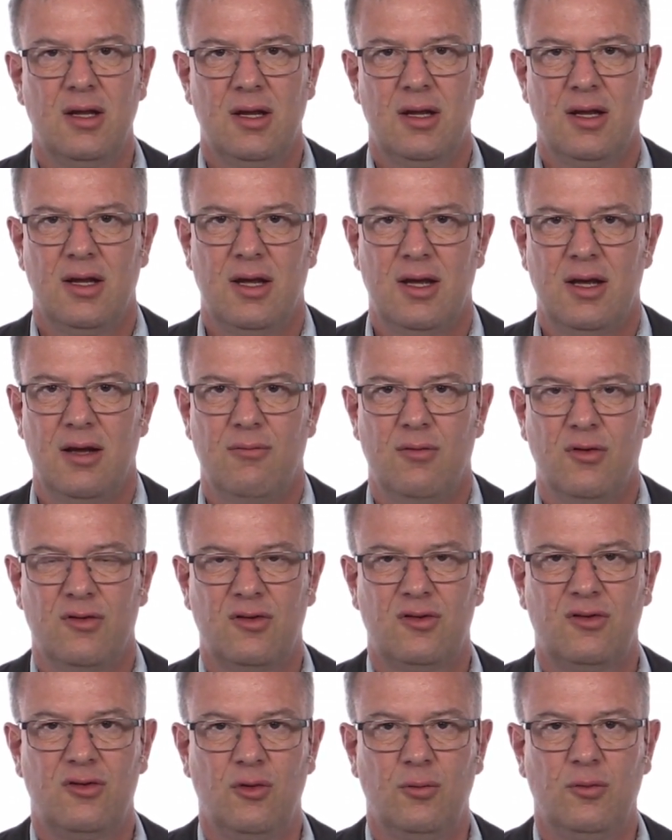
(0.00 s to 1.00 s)
was
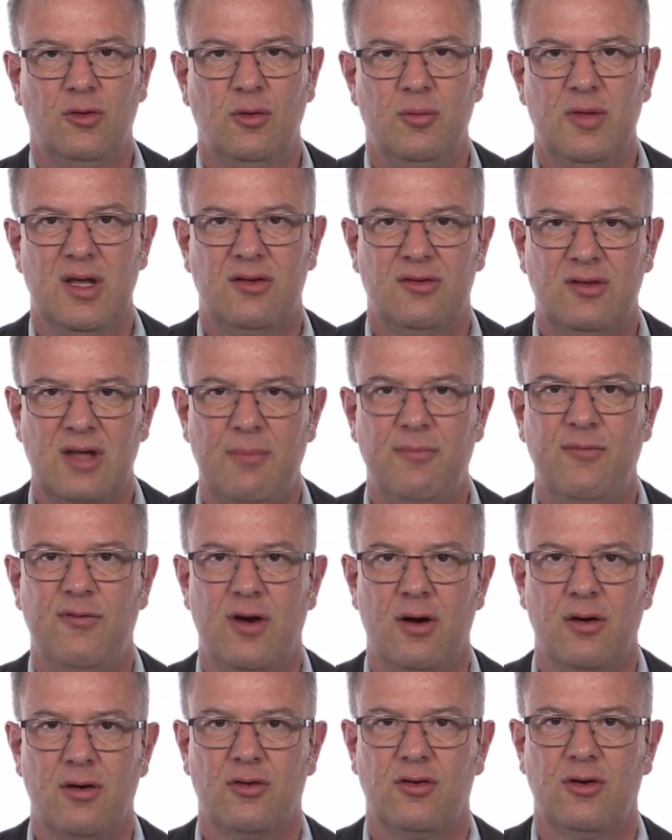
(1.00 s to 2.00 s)
assumed to be a step
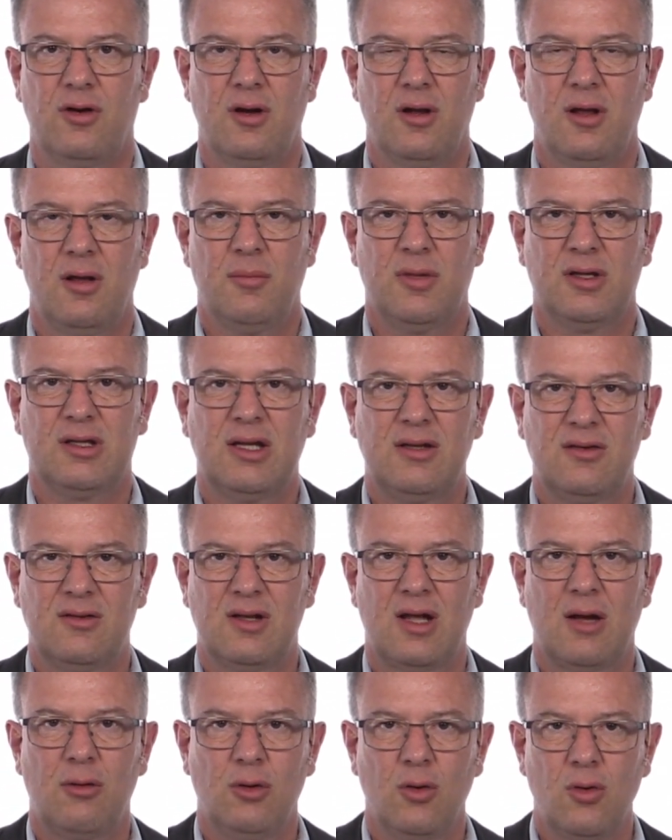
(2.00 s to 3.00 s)
function. But let's
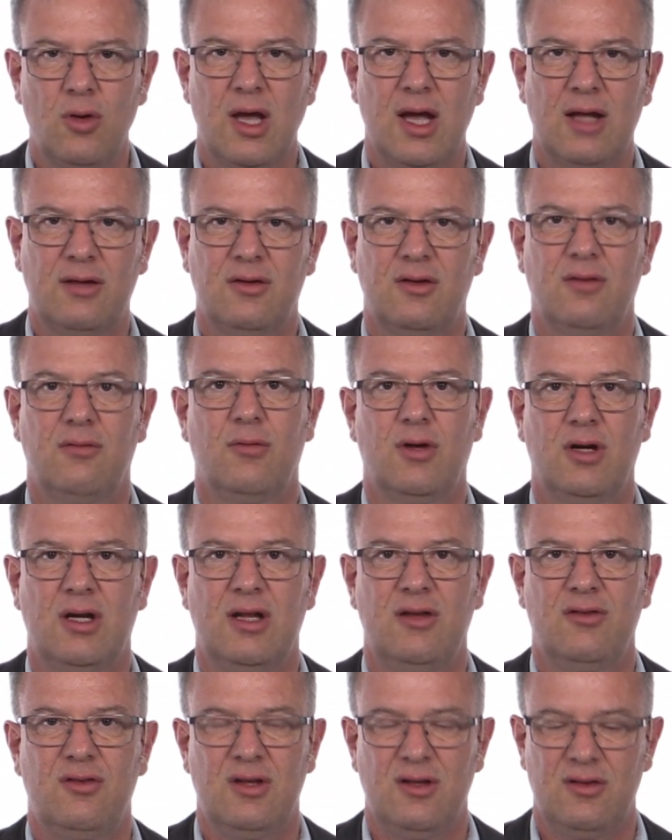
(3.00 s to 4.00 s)
now look at what
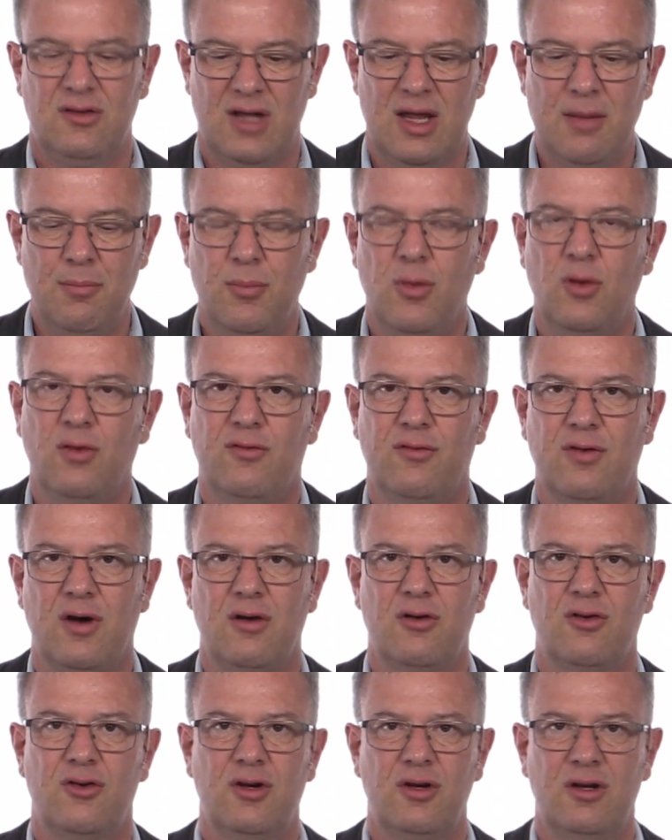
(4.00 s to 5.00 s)
is this input
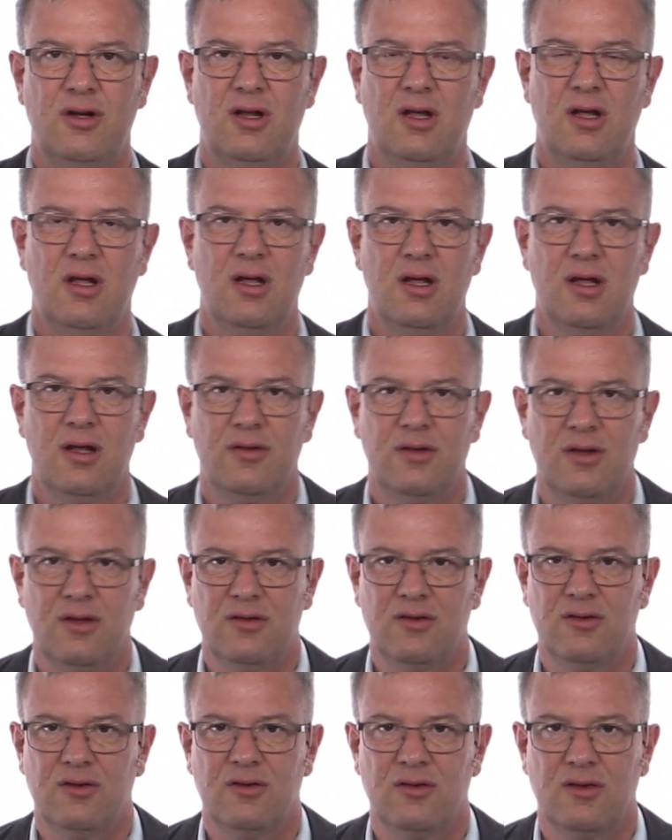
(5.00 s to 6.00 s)
function,
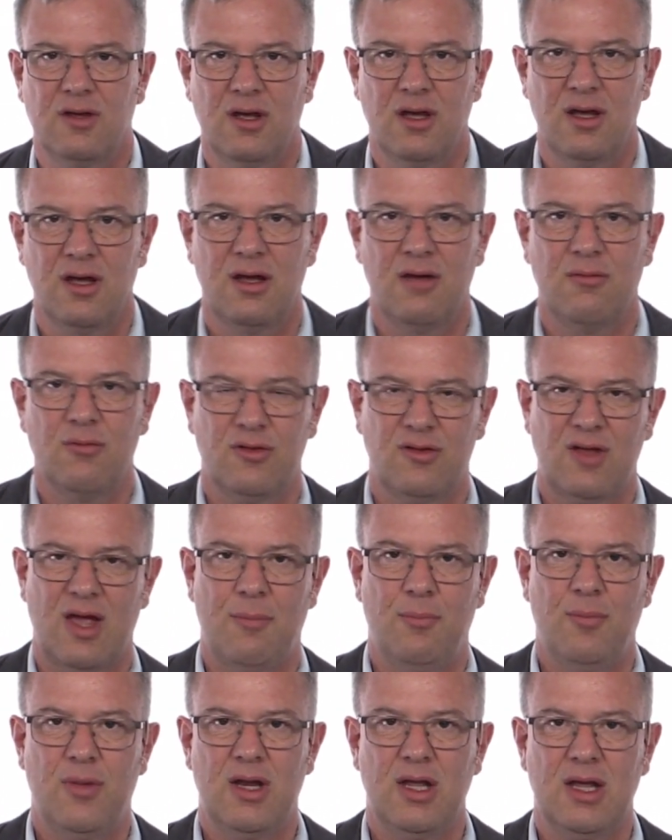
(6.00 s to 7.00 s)
this what's
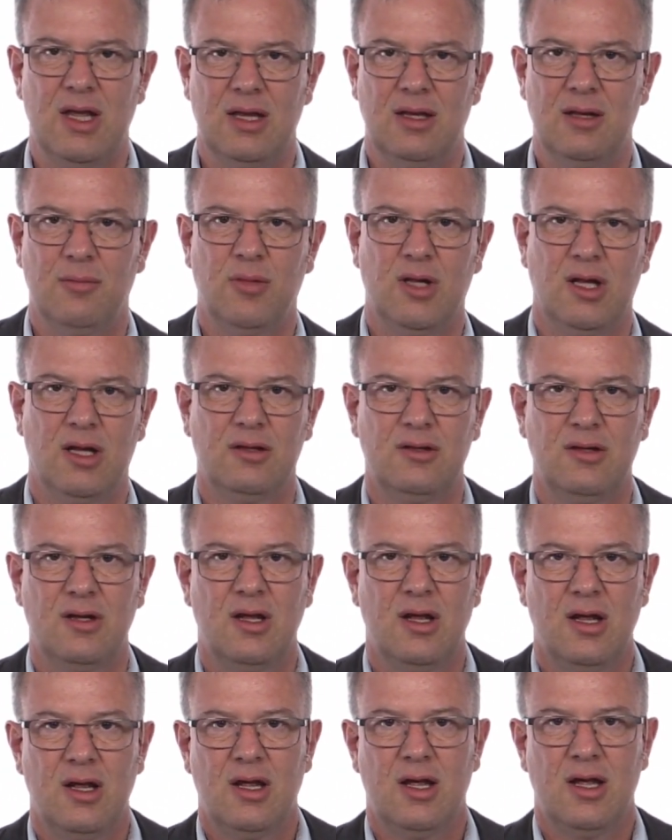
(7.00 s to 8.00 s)
happening in the blood
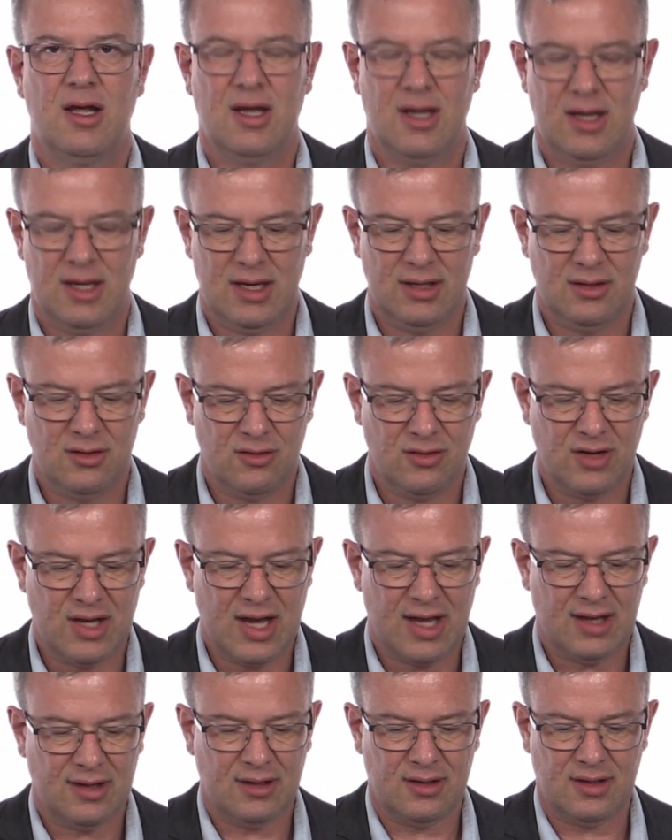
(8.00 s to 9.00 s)
in
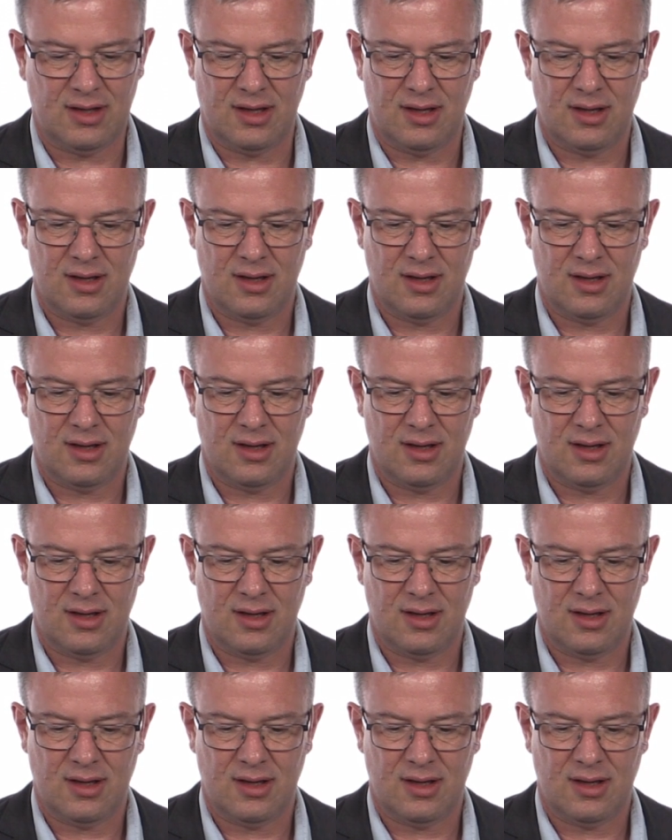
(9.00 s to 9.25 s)
reality.